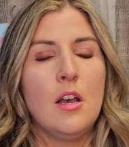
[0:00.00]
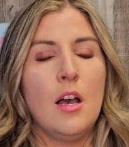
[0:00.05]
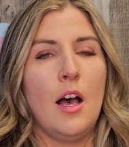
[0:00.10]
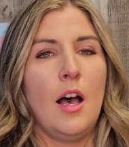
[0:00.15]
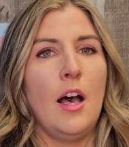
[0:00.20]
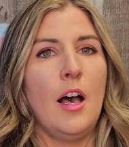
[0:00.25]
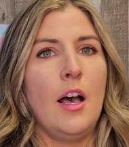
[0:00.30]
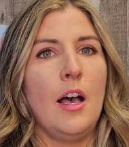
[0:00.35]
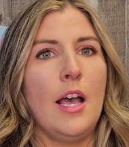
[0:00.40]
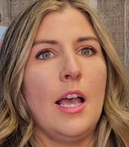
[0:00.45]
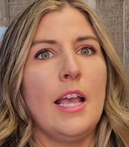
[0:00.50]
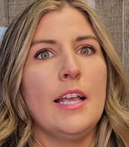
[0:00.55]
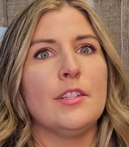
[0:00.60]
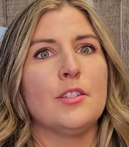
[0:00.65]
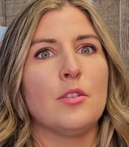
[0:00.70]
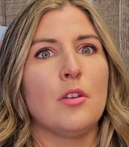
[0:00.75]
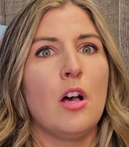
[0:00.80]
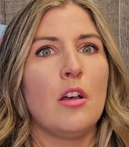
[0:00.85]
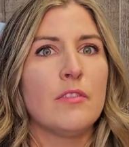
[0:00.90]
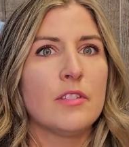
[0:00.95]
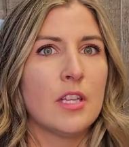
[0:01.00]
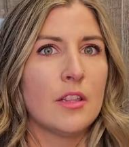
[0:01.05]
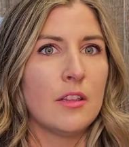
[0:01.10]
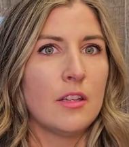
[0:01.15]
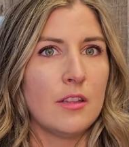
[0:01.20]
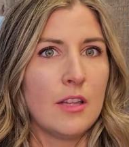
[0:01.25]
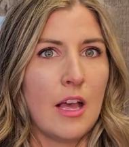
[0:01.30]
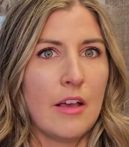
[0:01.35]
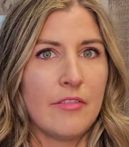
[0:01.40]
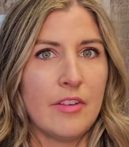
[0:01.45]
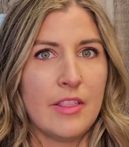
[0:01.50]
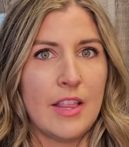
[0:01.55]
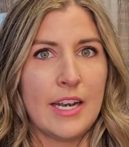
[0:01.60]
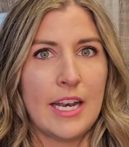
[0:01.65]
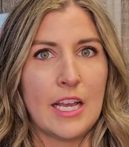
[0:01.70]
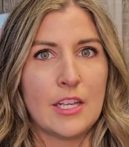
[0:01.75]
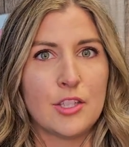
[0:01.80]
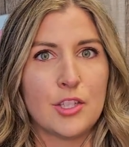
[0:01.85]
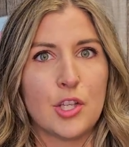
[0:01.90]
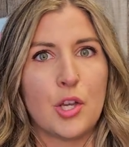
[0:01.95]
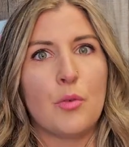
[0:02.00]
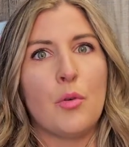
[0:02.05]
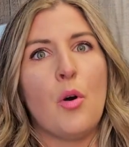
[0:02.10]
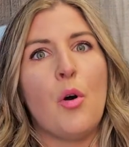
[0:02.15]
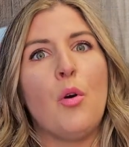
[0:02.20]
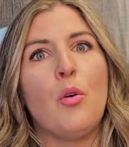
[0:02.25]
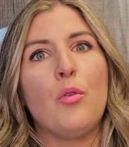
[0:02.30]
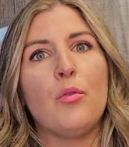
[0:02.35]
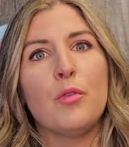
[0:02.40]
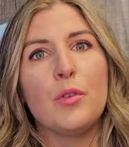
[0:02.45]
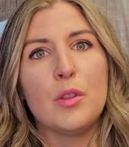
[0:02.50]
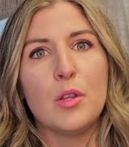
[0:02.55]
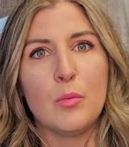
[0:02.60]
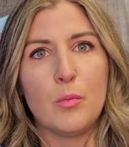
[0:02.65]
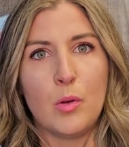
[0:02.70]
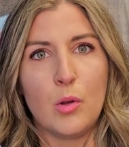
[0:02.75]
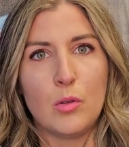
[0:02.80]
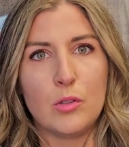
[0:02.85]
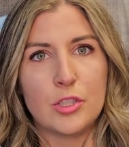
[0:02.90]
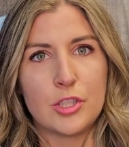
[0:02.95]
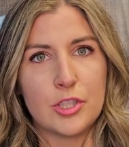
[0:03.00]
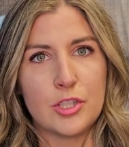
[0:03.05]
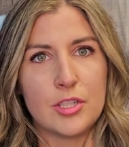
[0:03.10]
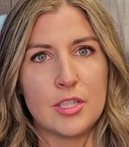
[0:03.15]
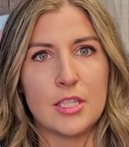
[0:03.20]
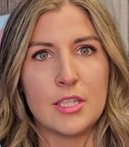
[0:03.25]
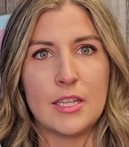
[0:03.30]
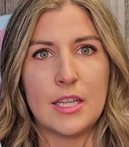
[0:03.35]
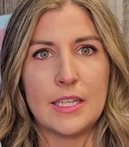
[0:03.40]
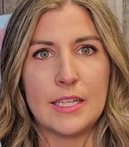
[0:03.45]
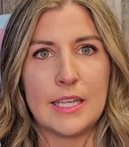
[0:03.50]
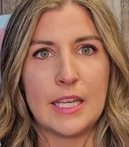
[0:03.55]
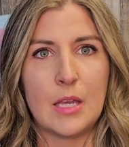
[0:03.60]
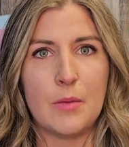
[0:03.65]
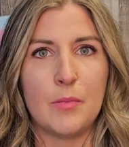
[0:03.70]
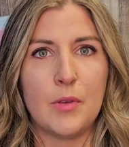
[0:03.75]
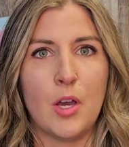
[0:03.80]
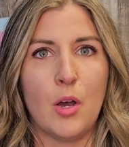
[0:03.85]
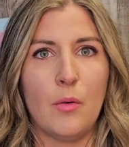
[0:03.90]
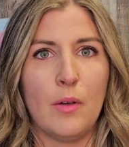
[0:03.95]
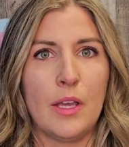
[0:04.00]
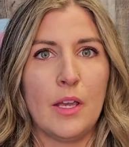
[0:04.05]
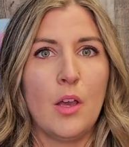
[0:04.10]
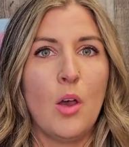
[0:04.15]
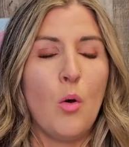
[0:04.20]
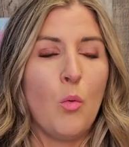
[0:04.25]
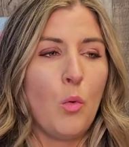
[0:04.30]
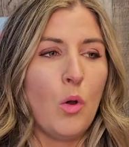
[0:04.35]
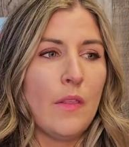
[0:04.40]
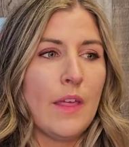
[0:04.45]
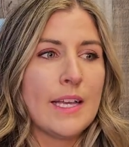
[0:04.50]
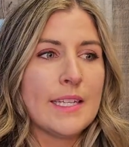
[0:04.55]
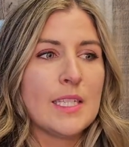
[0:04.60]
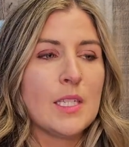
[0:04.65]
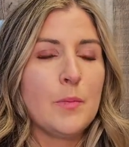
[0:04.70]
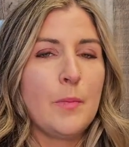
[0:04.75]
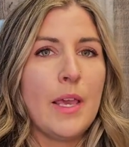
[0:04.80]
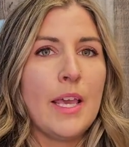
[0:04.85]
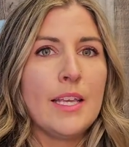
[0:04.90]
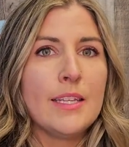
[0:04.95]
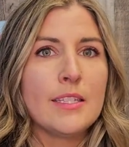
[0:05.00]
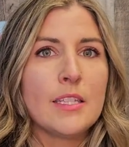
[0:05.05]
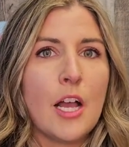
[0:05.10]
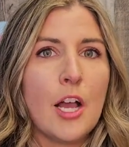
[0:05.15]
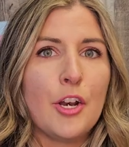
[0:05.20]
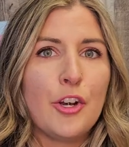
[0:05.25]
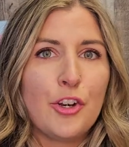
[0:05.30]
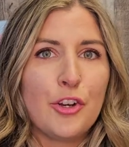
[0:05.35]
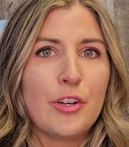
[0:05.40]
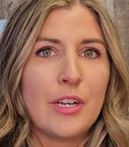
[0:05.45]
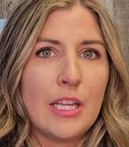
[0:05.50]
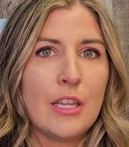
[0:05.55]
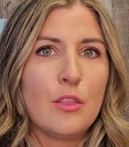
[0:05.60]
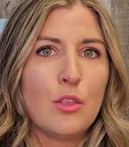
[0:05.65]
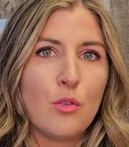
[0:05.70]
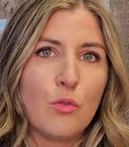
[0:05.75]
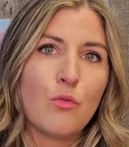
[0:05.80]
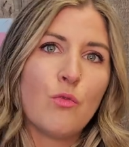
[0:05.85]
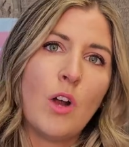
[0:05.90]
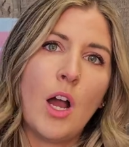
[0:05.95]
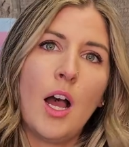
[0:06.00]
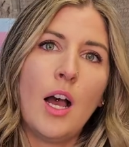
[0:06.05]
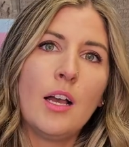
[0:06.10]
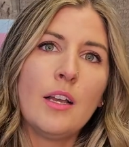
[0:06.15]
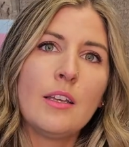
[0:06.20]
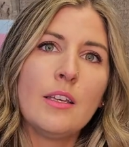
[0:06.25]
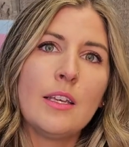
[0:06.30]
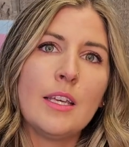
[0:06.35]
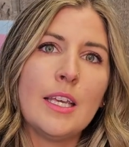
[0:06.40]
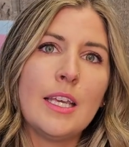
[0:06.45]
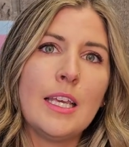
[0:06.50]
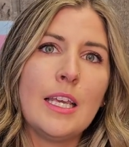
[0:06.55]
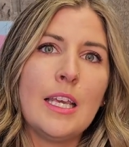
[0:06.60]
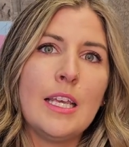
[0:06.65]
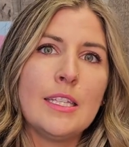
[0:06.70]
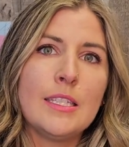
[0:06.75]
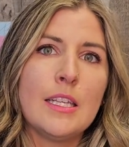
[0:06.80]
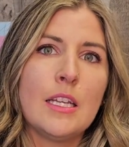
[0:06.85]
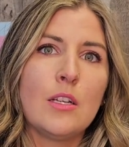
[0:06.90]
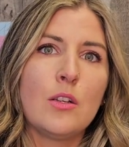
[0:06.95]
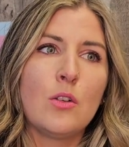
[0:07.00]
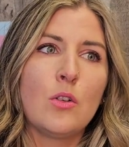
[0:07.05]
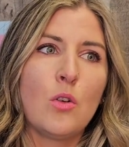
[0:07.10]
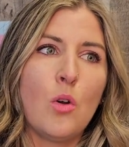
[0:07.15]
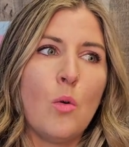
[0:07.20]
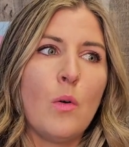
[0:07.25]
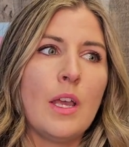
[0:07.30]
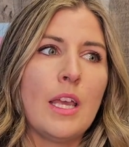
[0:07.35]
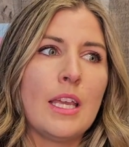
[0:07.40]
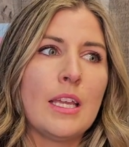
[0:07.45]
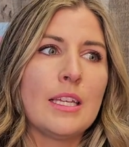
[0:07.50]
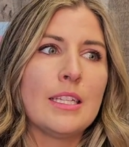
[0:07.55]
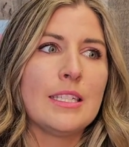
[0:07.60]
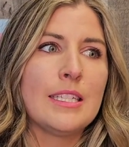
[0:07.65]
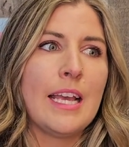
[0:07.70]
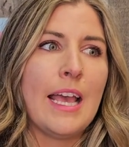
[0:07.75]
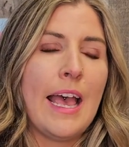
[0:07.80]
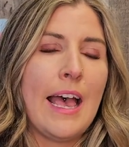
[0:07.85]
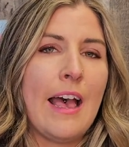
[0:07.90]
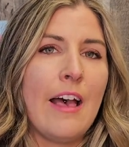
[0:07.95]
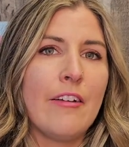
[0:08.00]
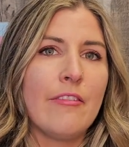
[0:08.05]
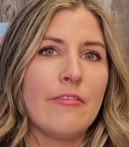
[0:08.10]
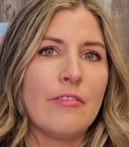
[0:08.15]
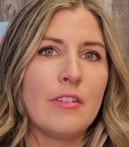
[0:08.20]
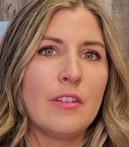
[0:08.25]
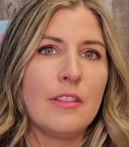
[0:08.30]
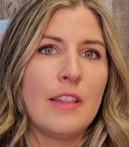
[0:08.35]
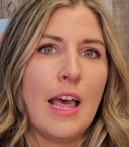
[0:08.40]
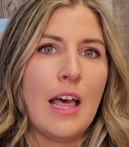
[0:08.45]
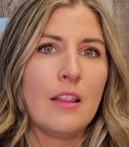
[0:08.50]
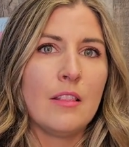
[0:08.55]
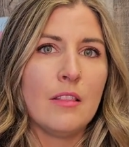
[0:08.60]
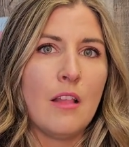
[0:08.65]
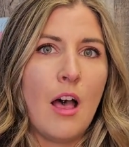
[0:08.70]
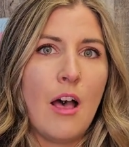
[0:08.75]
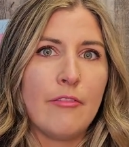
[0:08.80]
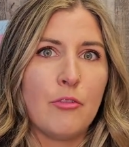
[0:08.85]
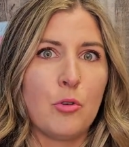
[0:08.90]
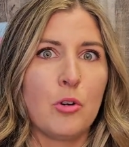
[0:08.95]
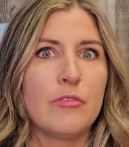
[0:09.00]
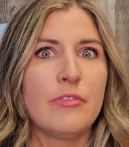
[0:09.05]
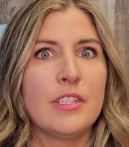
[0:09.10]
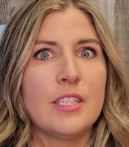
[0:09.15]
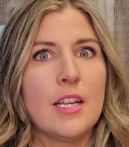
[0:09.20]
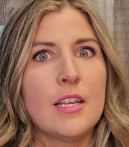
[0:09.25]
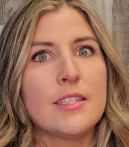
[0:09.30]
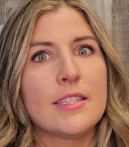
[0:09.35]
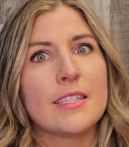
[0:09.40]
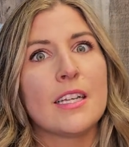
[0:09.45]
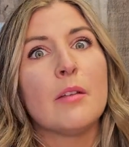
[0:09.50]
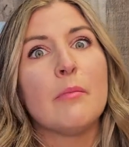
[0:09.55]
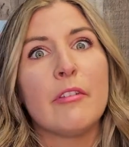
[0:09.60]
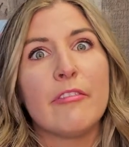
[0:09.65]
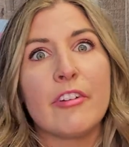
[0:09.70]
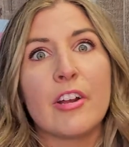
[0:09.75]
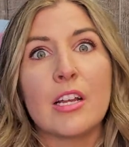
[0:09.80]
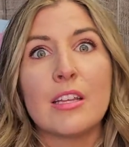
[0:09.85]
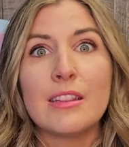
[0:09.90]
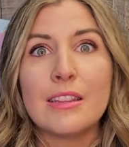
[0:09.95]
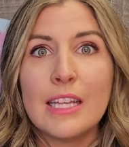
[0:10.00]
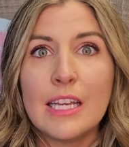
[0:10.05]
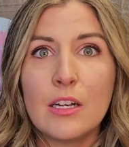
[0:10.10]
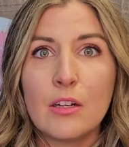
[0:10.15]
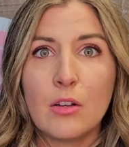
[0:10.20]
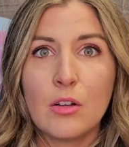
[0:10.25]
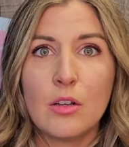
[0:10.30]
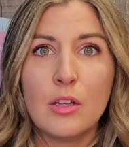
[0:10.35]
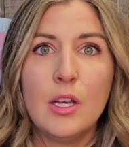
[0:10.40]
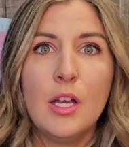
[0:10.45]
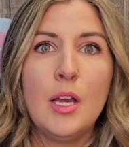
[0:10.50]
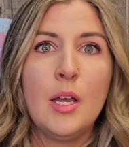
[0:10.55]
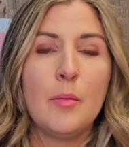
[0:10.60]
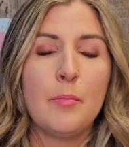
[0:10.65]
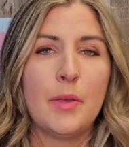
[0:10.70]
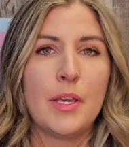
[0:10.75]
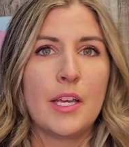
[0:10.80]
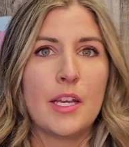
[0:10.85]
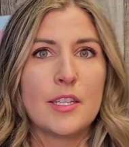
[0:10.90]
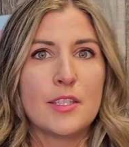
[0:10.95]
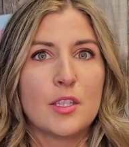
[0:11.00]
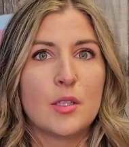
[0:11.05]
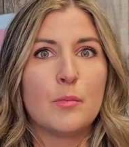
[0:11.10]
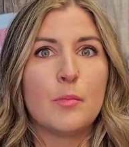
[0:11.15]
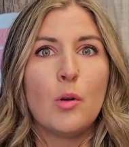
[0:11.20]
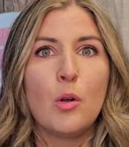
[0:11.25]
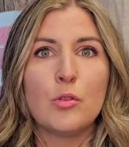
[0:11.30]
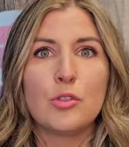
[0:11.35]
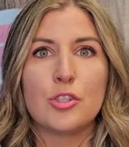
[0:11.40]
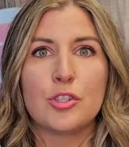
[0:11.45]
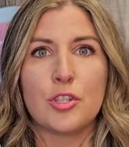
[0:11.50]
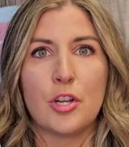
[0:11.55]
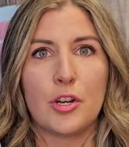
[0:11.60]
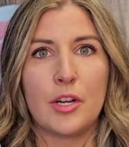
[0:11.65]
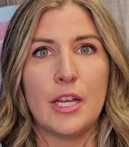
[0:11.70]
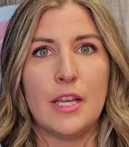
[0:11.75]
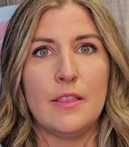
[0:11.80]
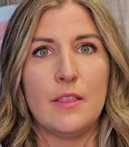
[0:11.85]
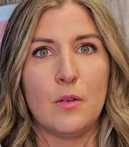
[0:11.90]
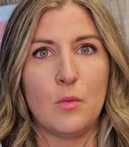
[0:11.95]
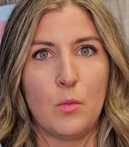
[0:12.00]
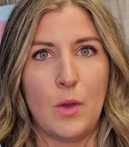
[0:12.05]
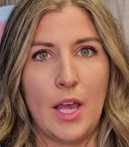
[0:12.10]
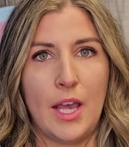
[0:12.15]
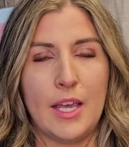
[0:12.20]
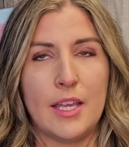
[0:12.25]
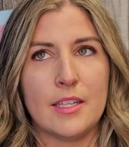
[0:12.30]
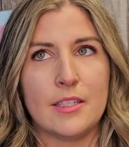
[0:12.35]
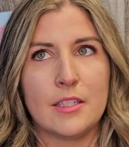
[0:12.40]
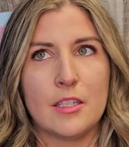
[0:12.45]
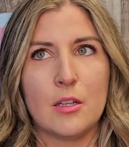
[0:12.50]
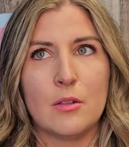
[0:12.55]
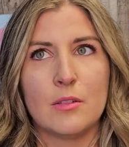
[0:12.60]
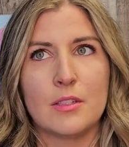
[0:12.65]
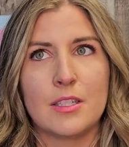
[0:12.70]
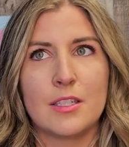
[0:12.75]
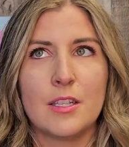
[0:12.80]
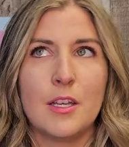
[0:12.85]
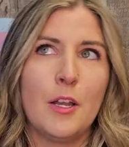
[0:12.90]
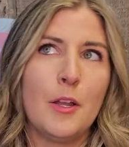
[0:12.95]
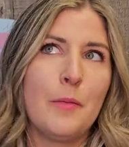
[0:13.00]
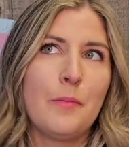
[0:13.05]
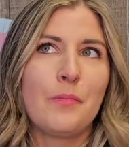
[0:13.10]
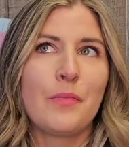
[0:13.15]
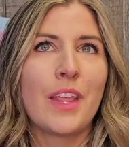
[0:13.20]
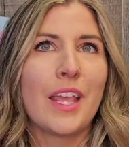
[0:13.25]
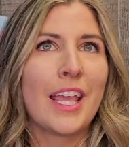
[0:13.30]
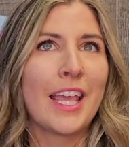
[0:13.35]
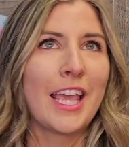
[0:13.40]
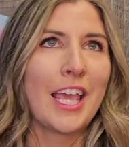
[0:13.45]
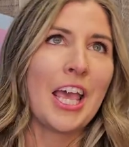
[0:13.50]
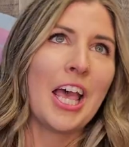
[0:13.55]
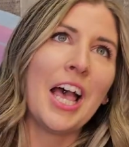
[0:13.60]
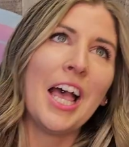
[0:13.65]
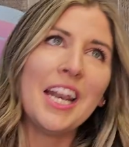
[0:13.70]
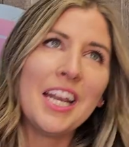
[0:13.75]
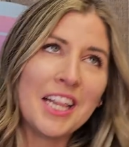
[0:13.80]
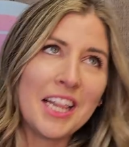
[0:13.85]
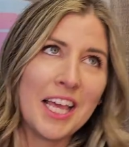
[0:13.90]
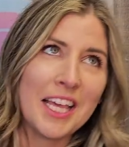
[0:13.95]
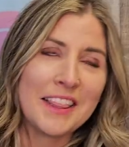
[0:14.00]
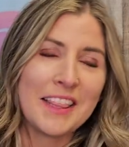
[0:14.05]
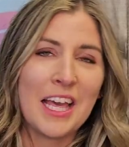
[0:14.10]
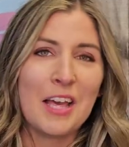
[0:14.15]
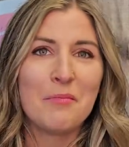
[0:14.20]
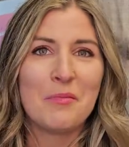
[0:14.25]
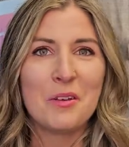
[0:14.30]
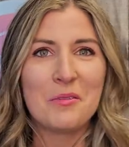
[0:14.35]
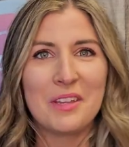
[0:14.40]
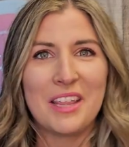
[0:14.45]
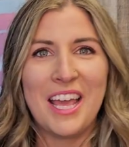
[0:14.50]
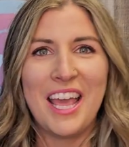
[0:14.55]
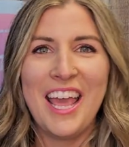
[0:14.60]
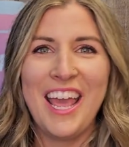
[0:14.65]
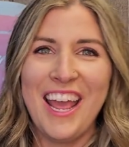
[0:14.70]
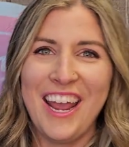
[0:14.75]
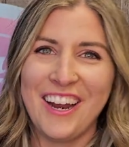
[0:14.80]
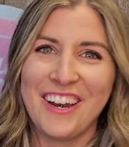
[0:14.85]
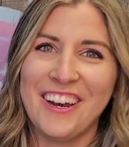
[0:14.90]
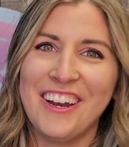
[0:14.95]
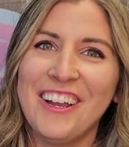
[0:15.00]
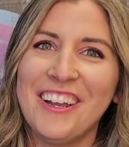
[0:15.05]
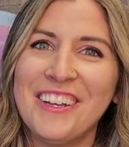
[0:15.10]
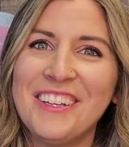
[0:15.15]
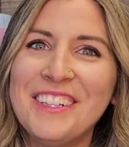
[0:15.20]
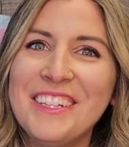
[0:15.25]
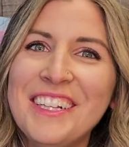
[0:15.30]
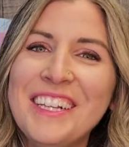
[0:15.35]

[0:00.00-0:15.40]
And so all of a sudden the lava then has to go over the boulders to then keep going. Well, that space underneath the rock isn't going to have that lava, or if it does, it's going to be very little because the boulders are in the way. So it's kind of like that, but with hair.